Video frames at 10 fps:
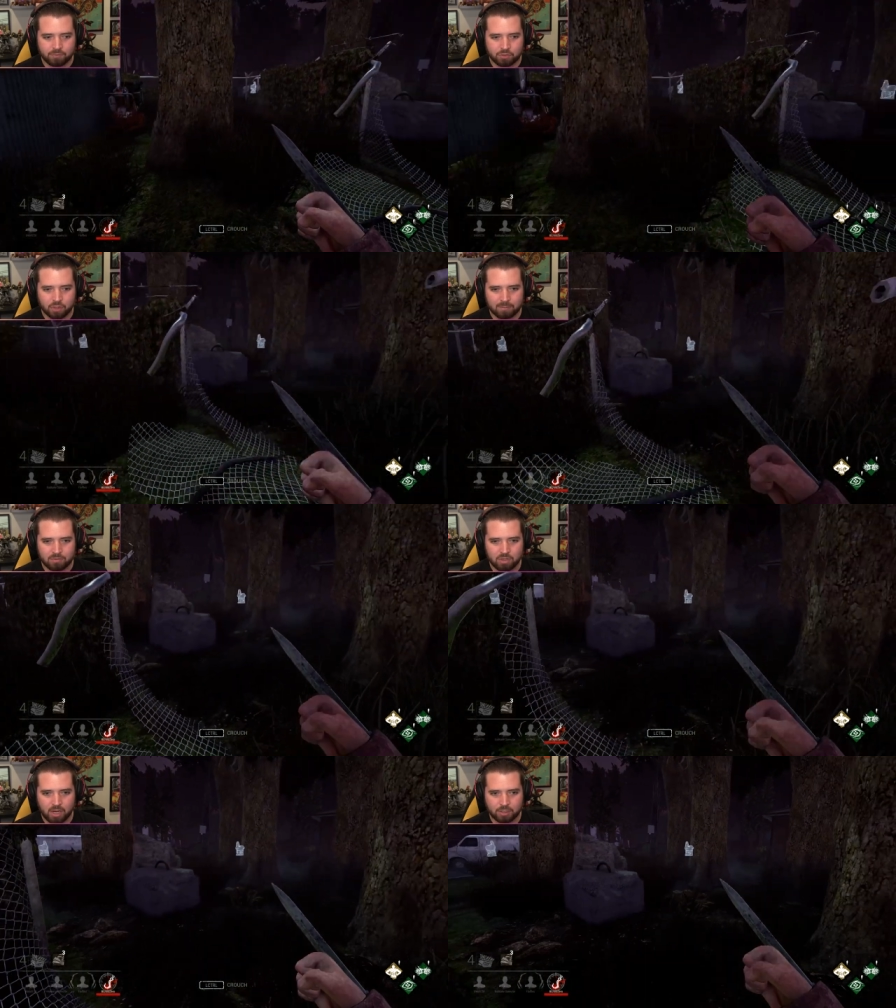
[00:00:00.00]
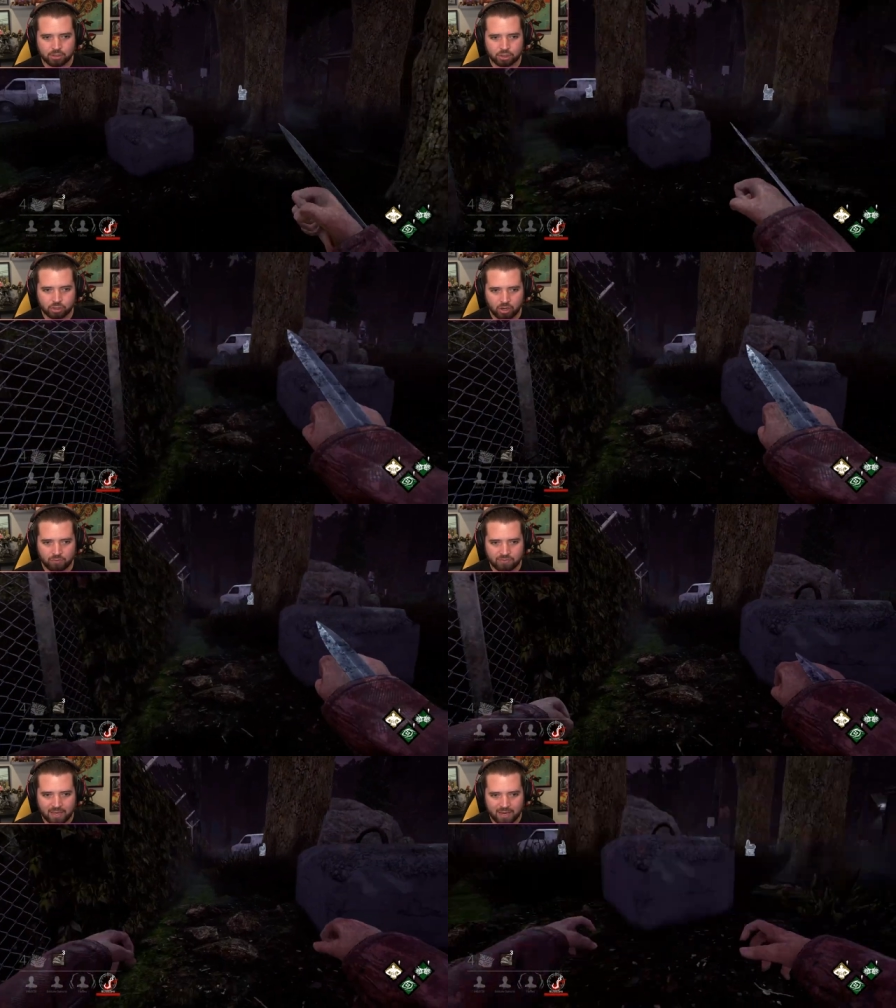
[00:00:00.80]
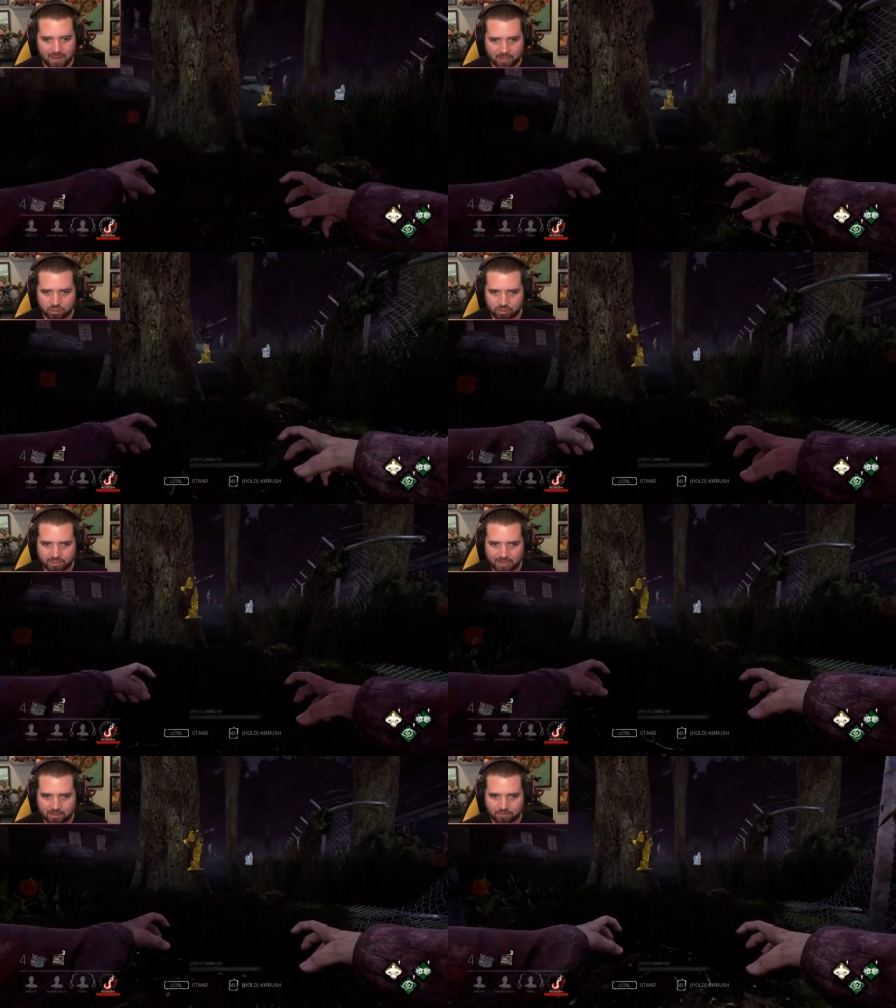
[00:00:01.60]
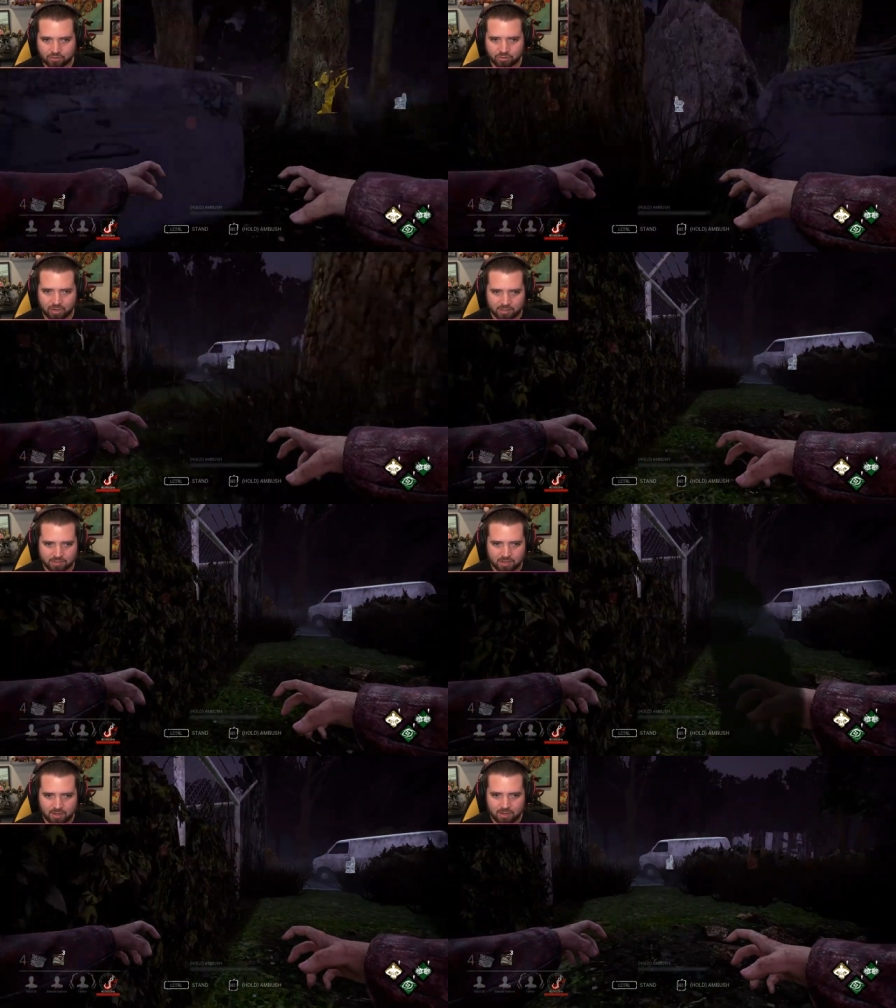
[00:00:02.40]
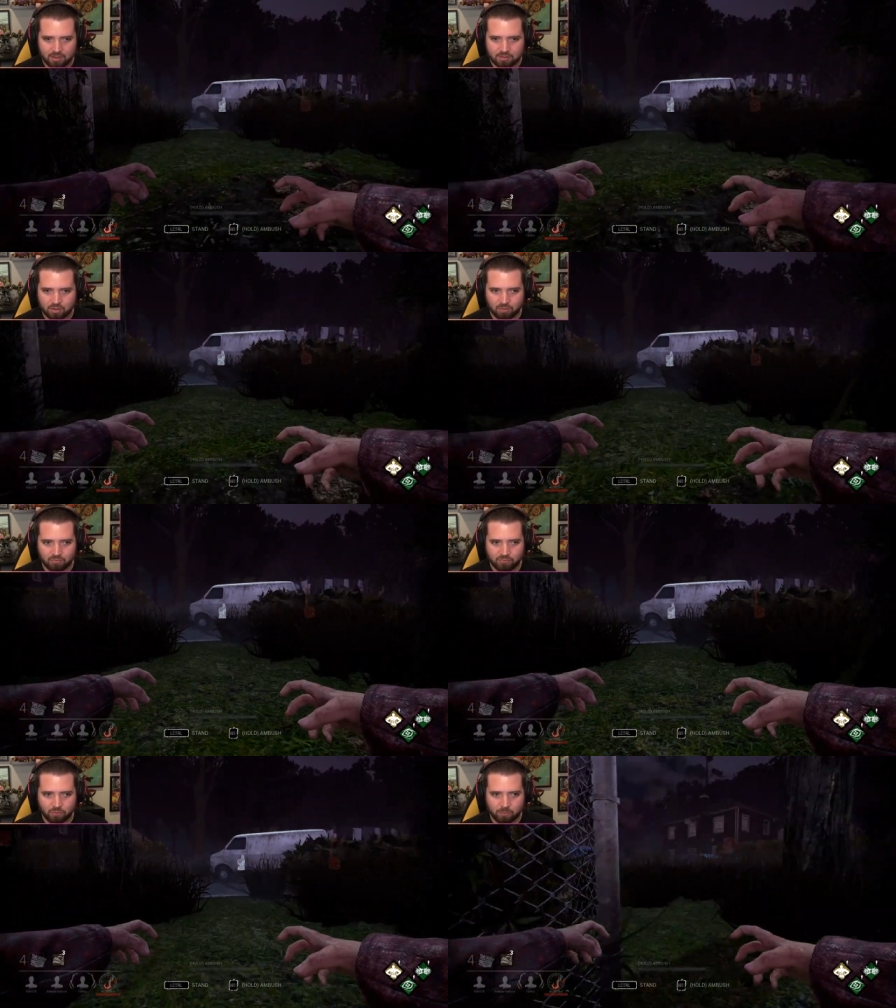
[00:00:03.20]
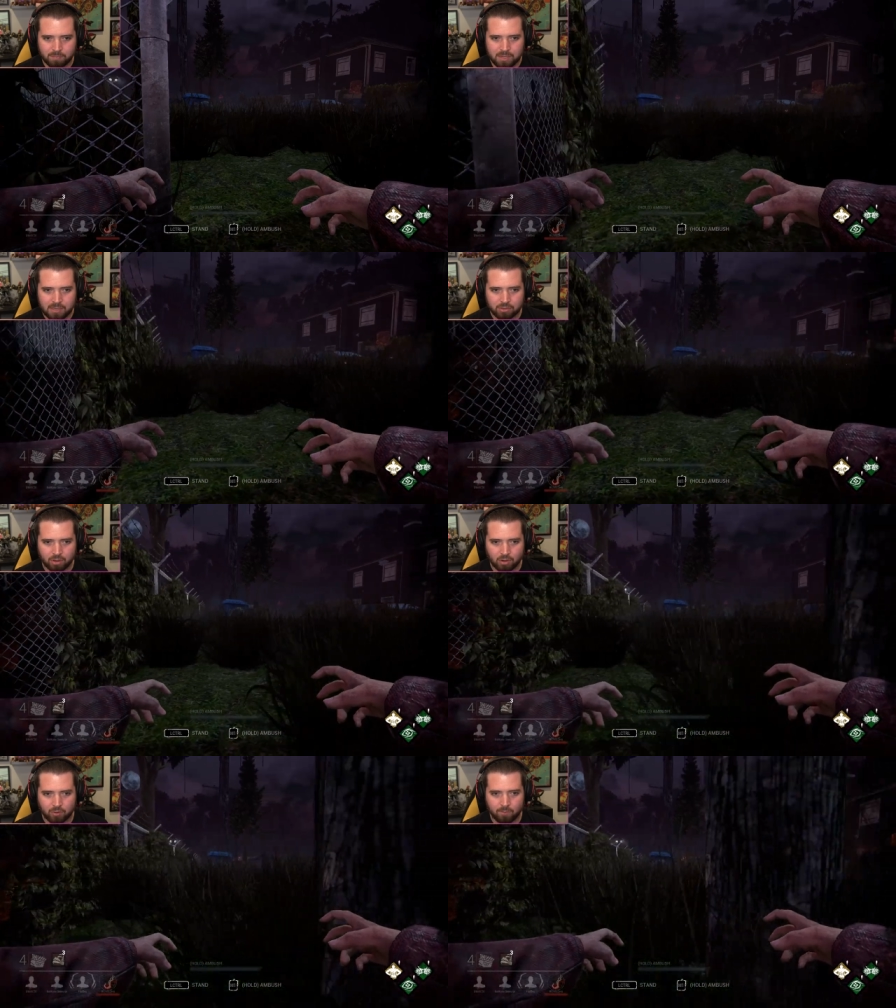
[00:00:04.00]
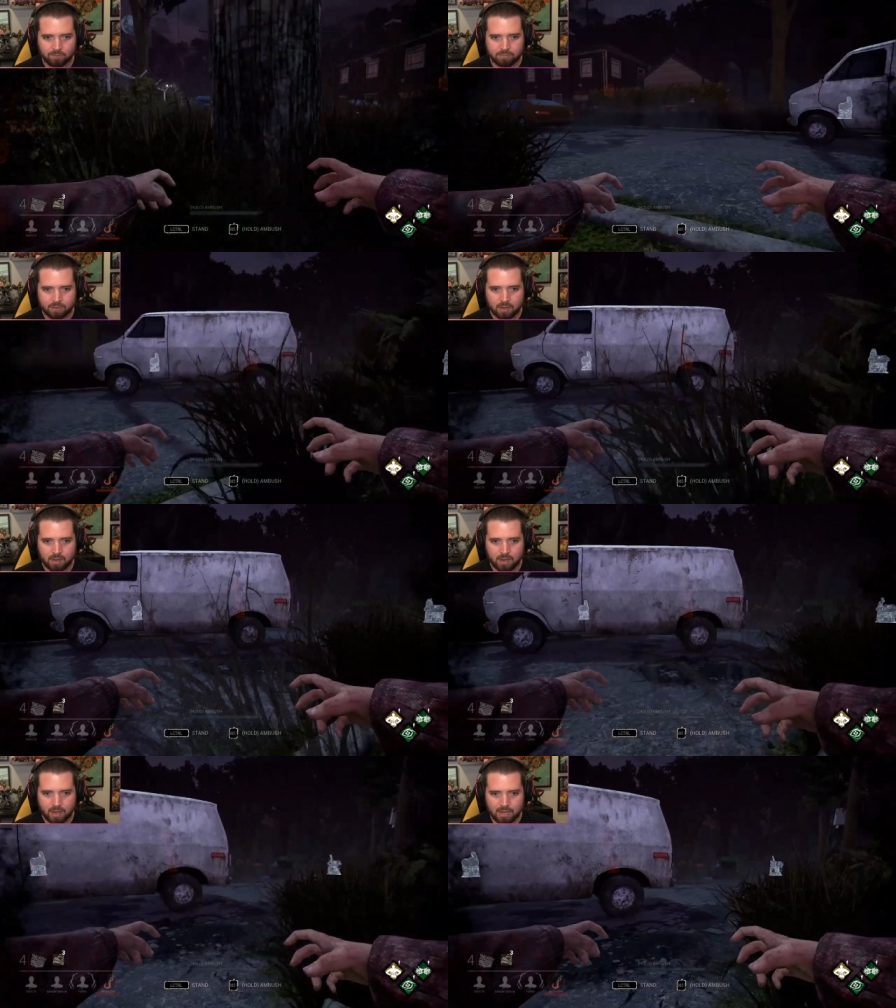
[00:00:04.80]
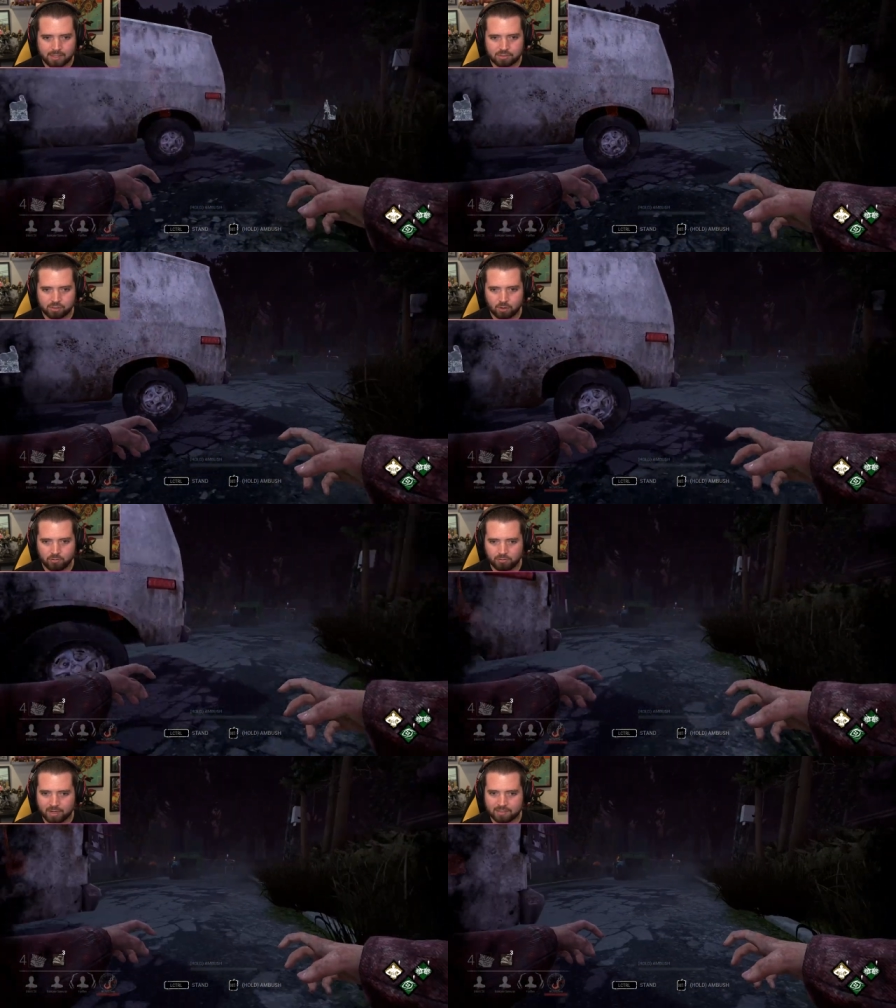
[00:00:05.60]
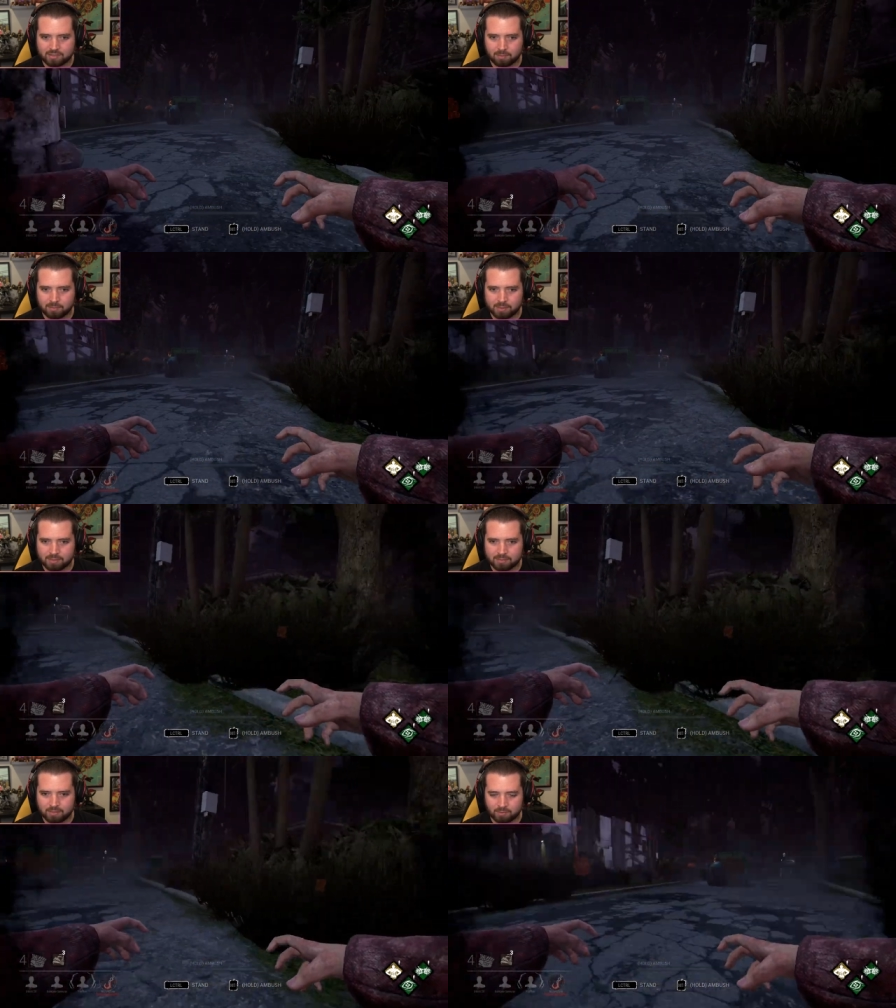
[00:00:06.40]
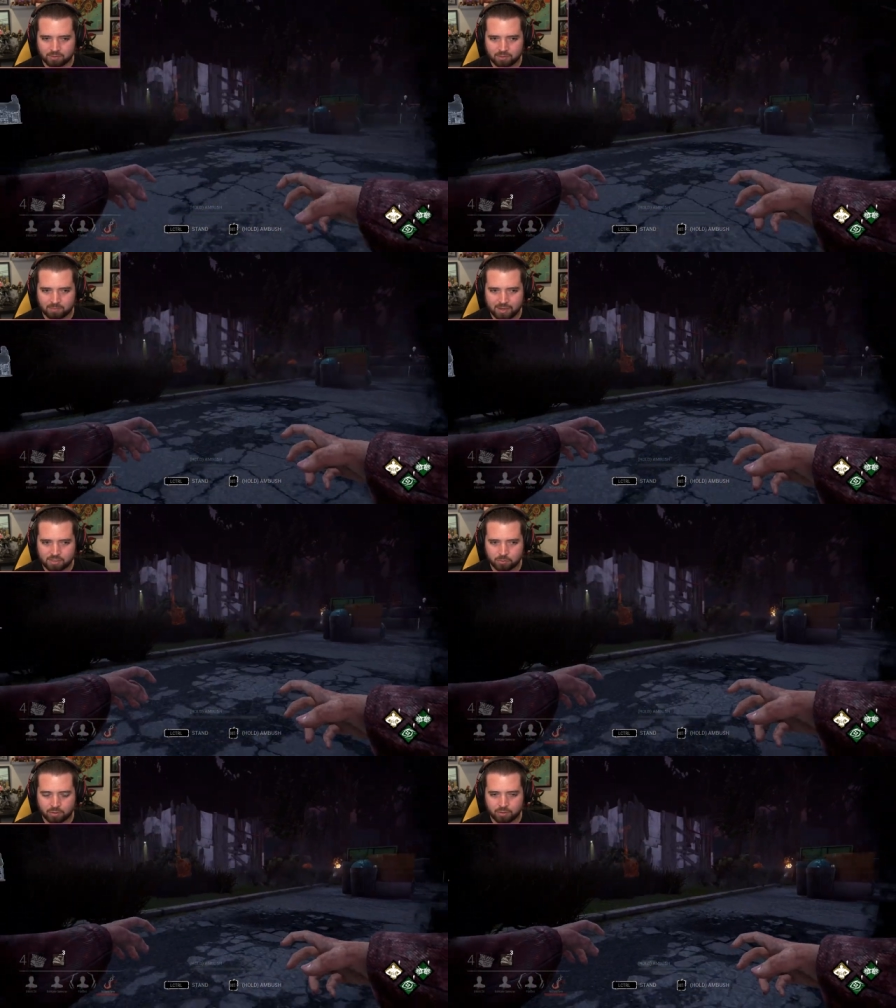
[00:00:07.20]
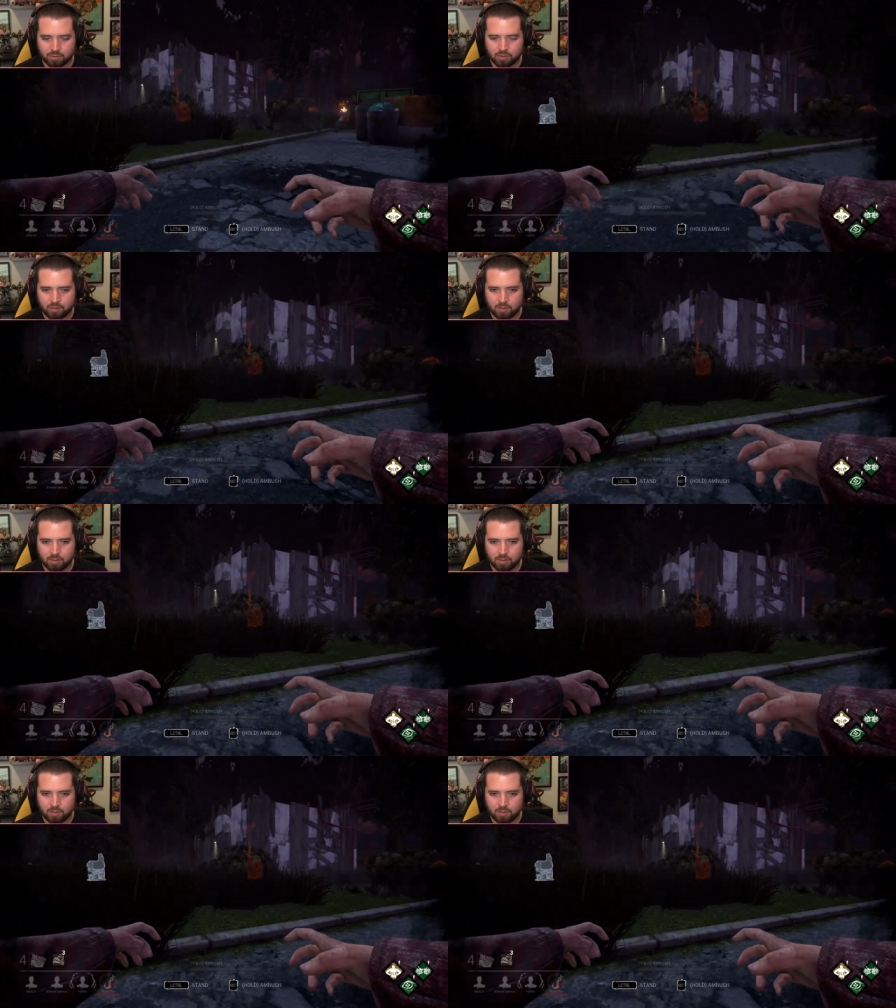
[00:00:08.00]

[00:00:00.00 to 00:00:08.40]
So I'm not sure if that actually counts or not. So for me, though, I need to go find somebody to, to mess with.